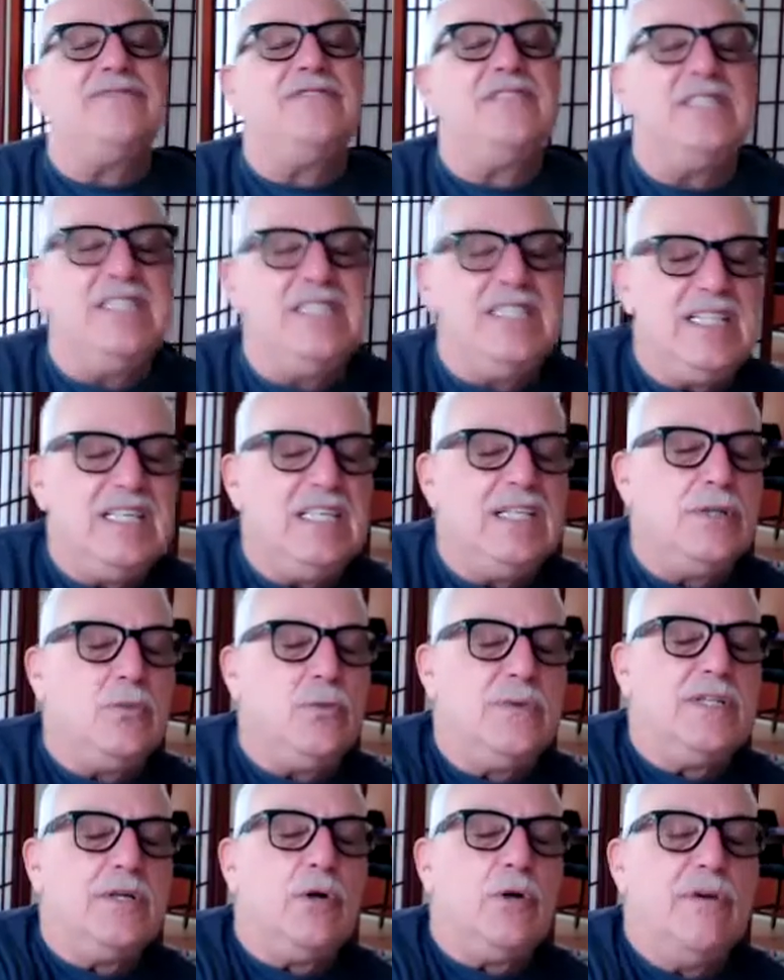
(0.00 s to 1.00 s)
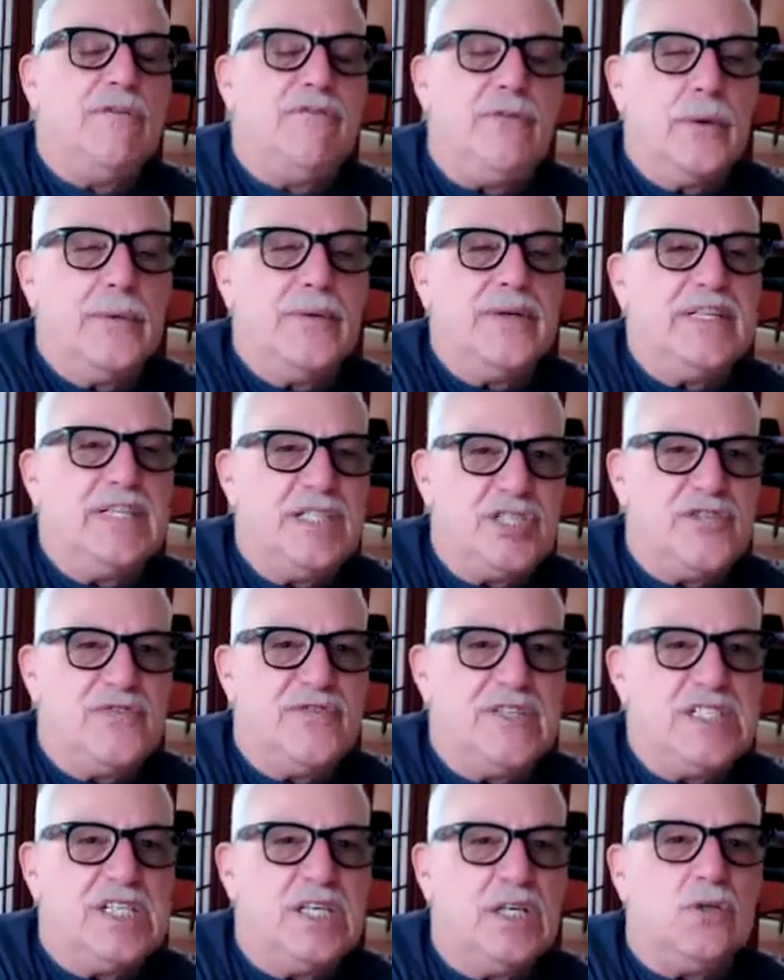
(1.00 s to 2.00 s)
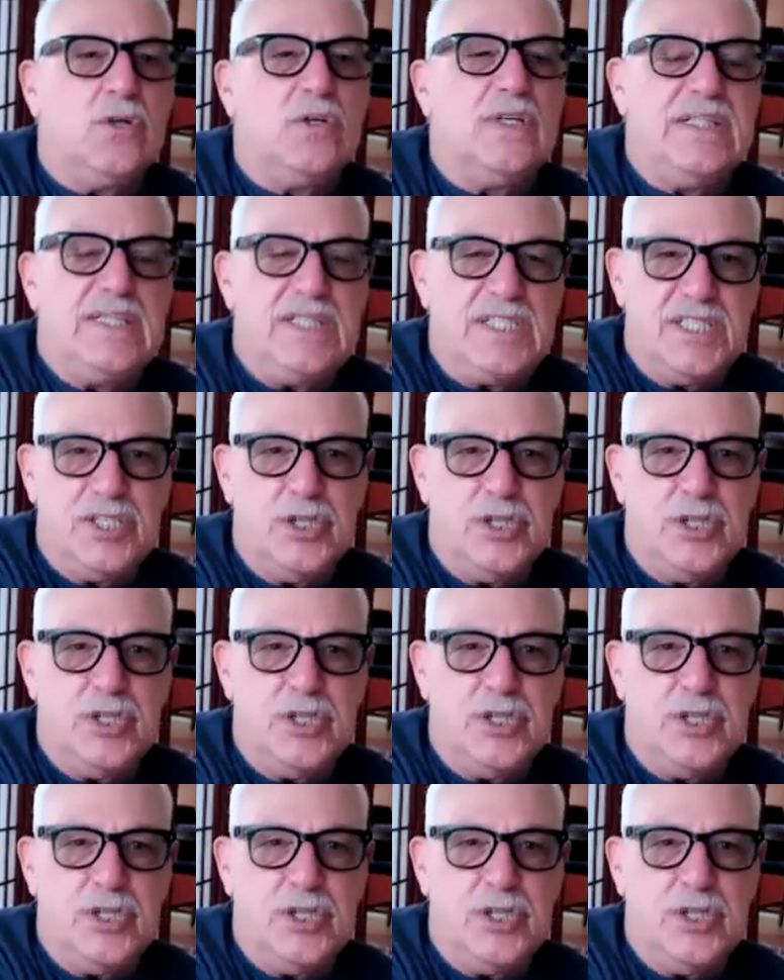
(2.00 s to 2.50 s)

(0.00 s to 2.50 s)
to deal with going forward in this